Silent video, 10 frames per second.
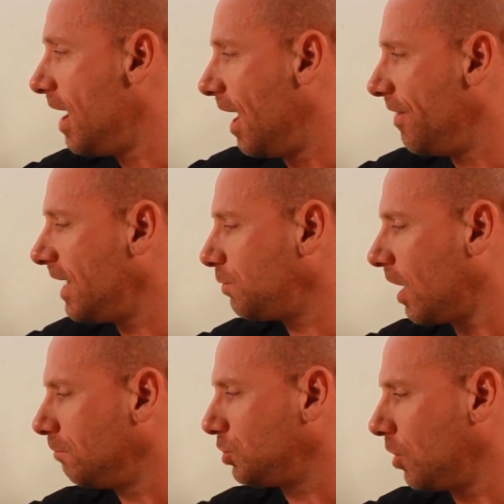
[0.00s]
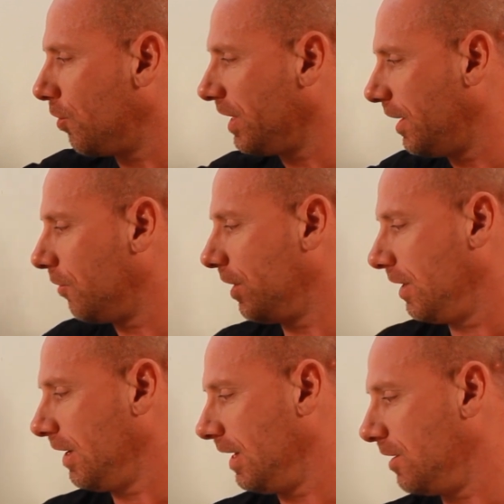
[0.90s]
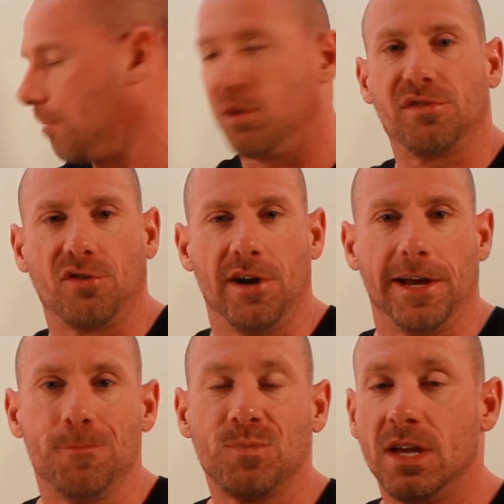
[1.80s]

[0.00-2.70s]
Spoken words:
And that's what I'm showing here in number 3.